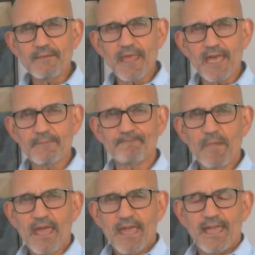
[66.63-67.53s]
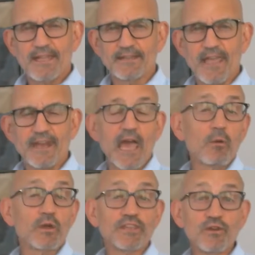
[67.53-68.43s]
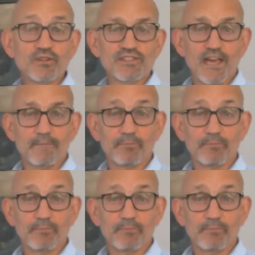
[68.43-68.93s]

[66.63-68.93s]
them and how we use them.